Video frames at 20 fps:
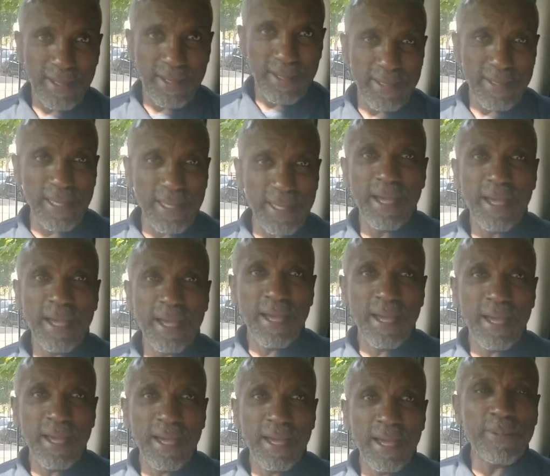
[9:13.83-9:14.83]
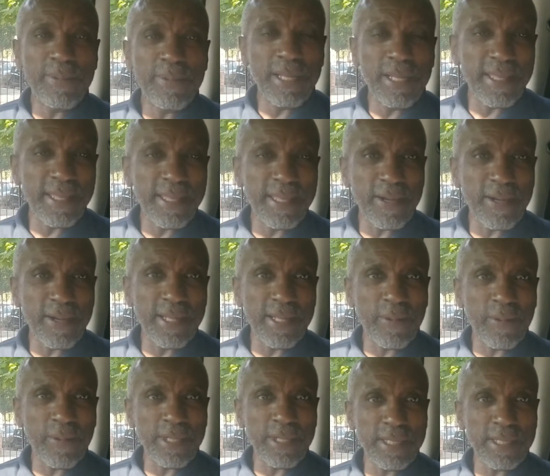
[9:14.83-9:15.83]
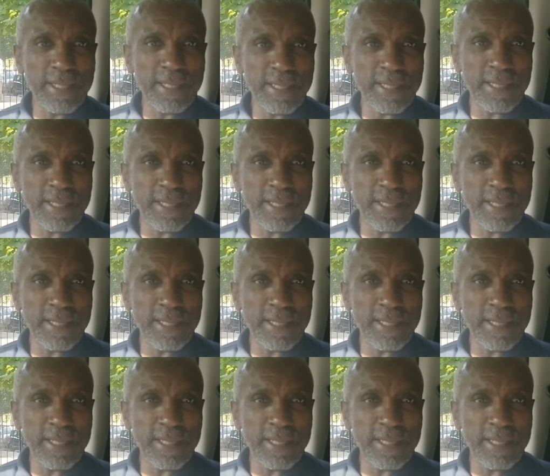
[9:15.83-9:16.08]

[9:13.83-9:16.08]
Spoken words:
Yeah. Everybody out there got any questions?